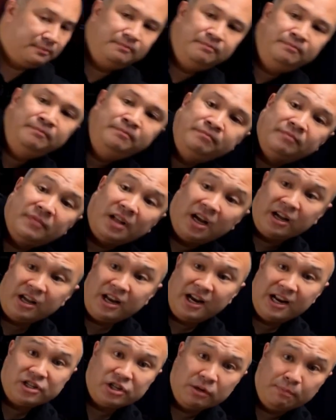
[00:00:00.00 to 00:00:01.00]
I'm gonna
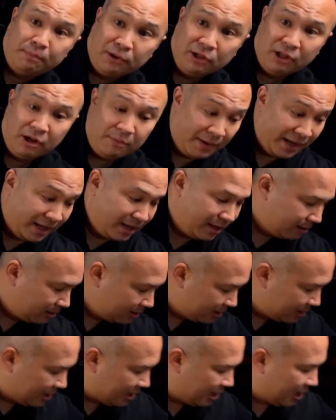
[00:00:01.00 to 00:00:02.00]
actually pull up my
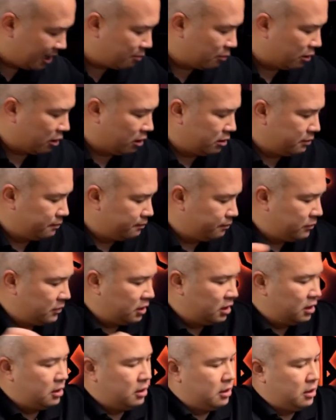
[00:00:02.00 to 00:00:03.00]
camera
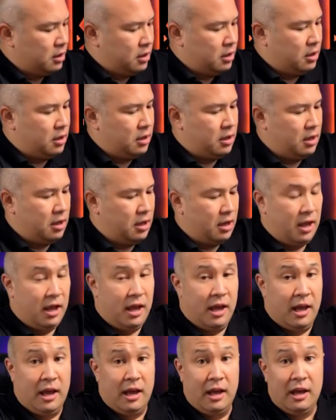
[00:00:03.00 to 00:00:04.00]

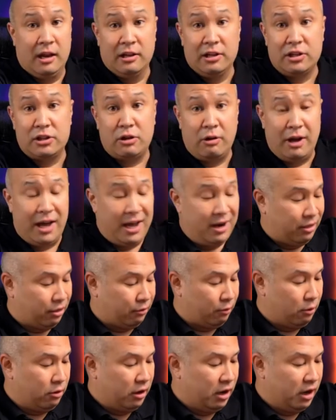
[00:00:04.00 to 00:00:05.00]
and let's go ahead and
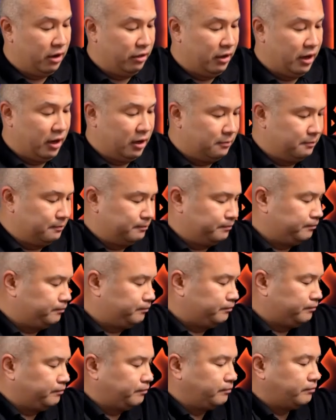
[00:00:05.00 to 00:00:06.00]
throw it on there
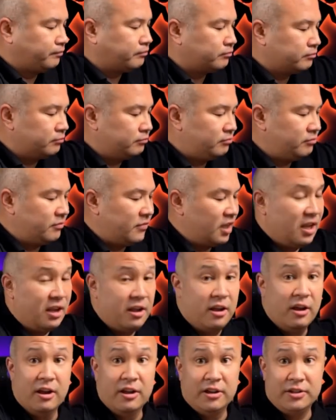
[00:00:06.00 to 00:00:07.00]

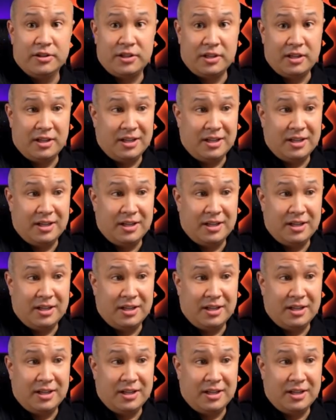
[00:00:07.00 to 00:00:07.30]
because